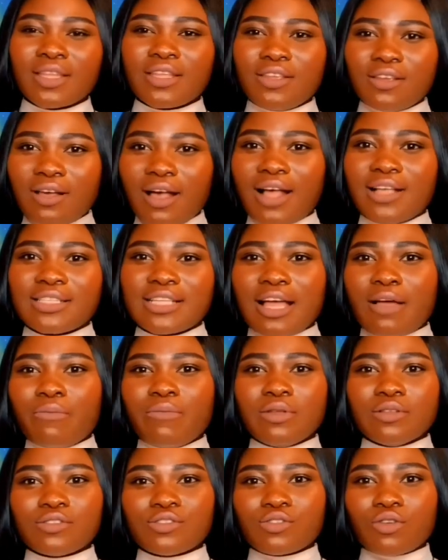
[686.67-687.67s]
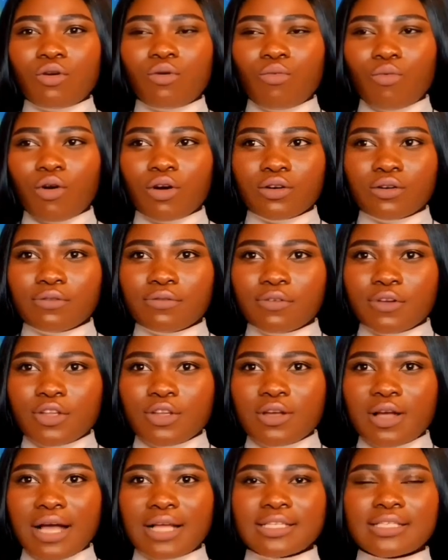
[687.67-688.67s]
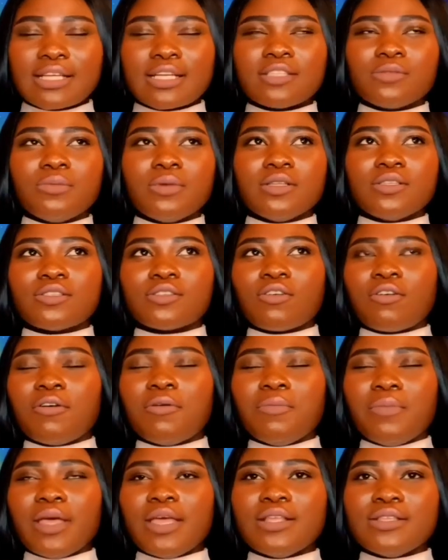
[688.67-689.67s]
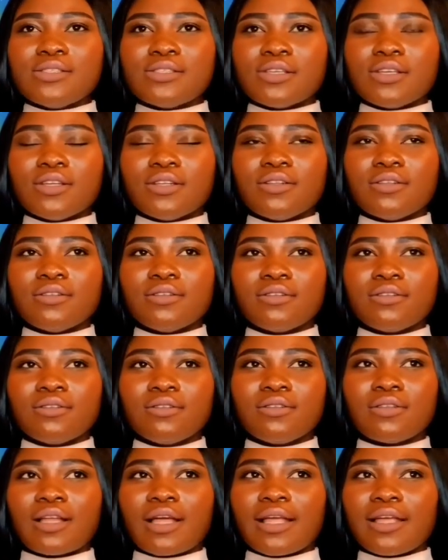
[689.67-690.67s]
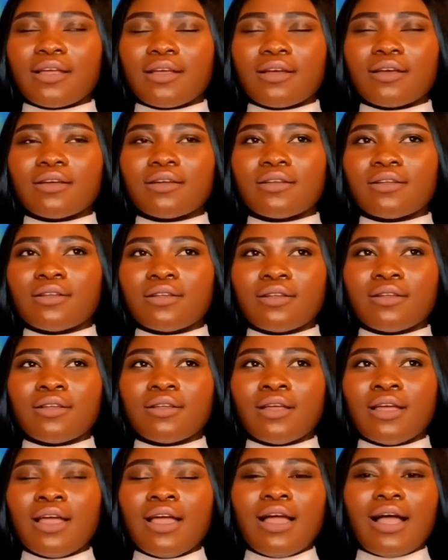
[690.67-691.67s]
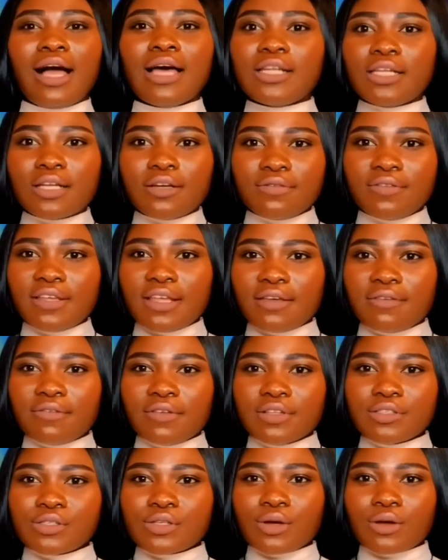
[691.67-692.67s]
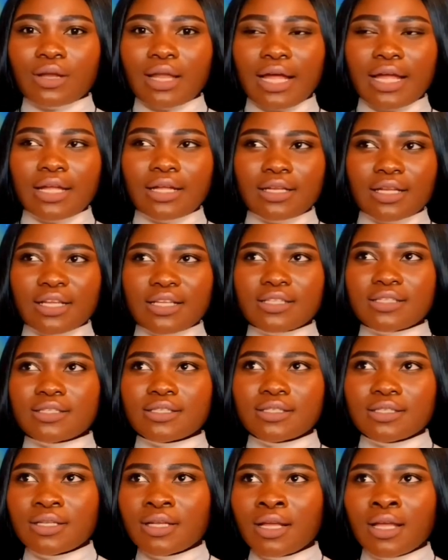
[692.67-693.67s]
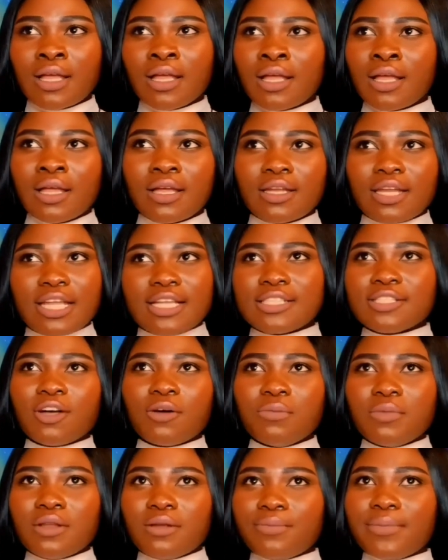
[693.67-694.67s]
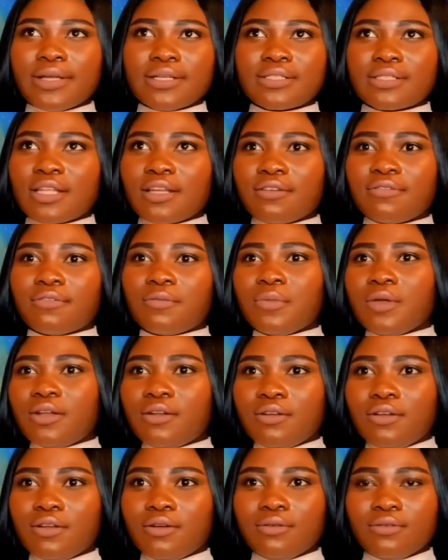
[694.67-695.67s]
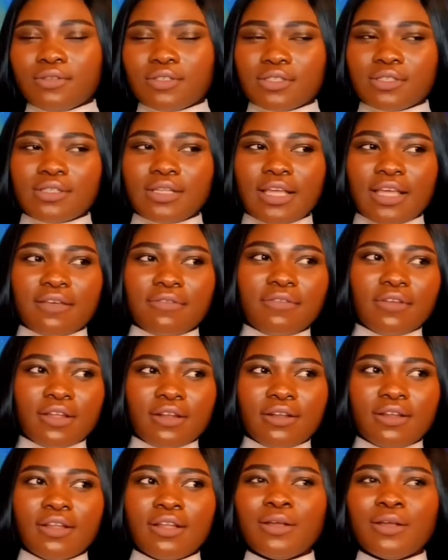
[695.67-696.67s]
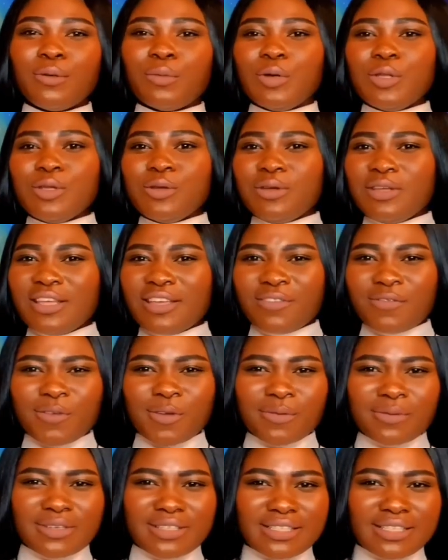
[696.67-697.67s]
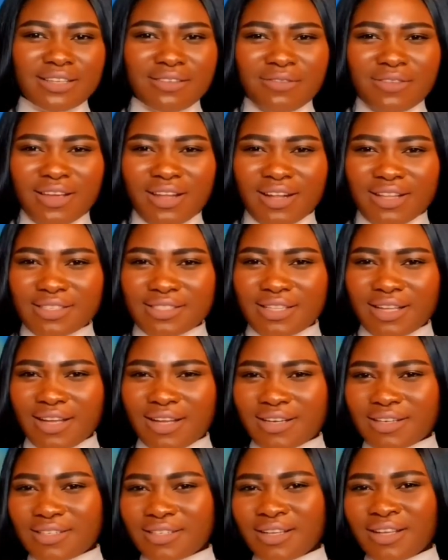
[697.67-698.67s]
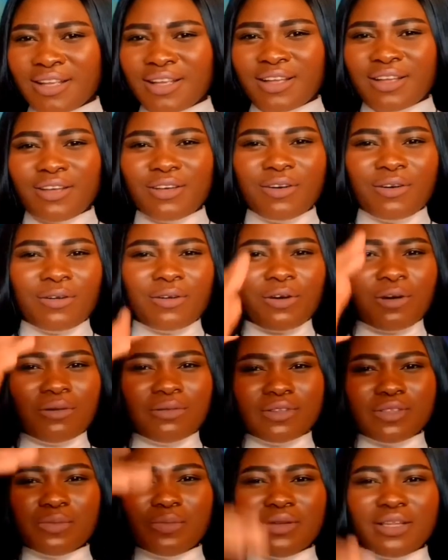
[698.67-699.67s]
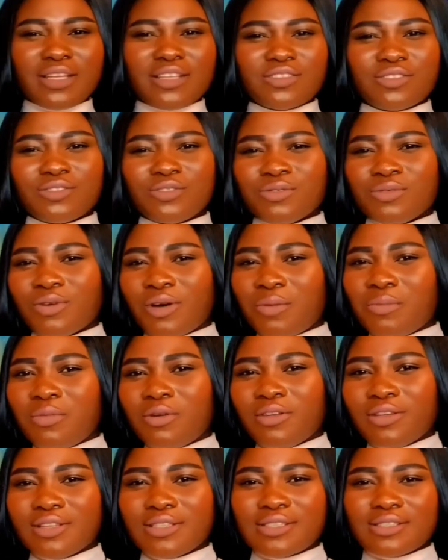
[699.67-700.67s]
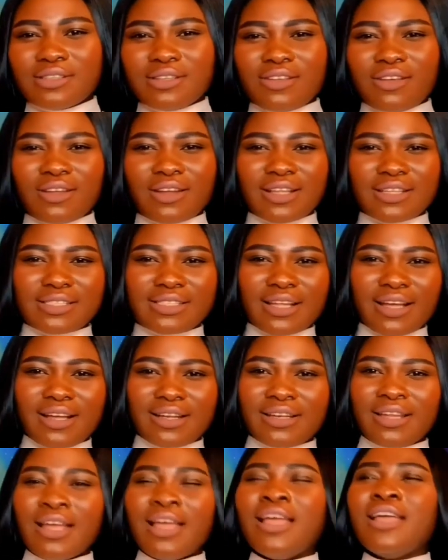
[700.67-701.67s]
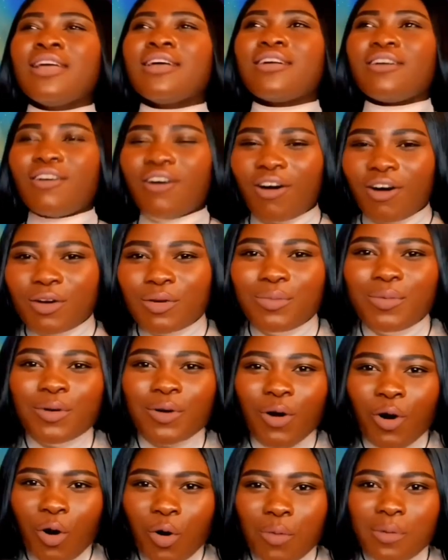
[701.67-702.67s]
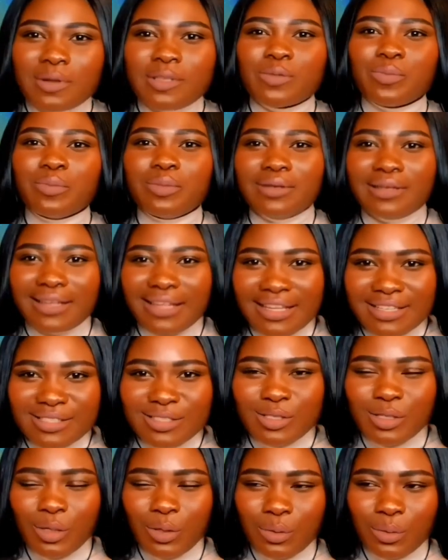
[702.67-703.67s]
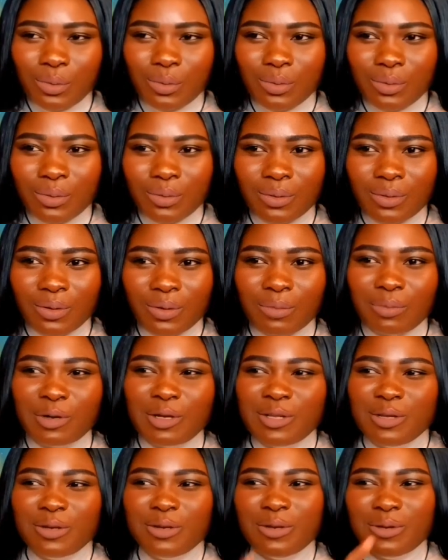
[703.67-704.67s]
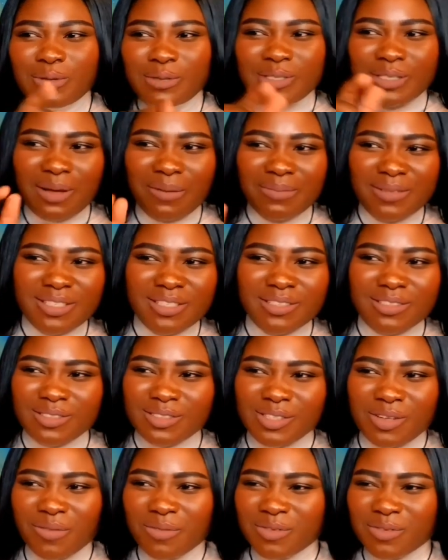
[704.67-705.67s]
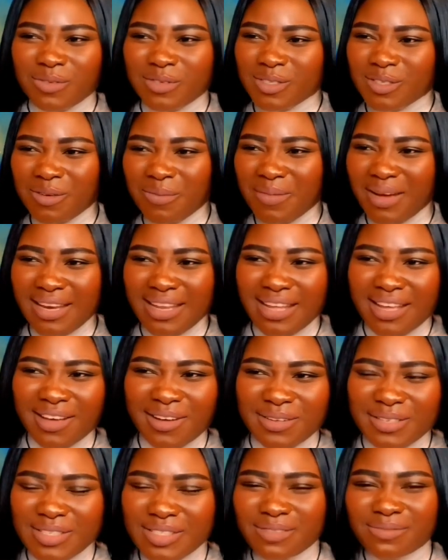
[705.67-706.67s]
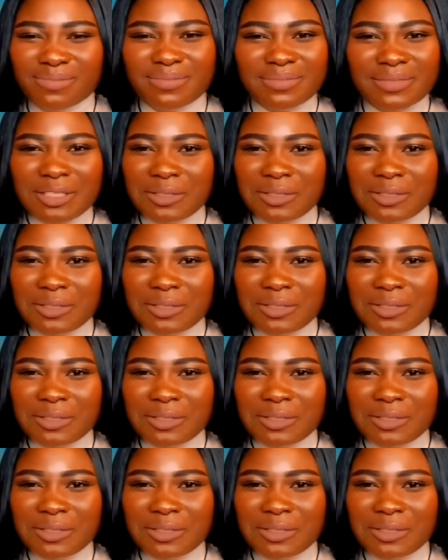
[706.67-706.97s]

you guys have been so wonderful. You guys have been so amazing. Like, I love giving, so like that's gonna be the best thing for me to do, just giving. When you give, you receive, you understand? God always bless you abundantly, you understand? God will always bless you. When you do something for somebody else,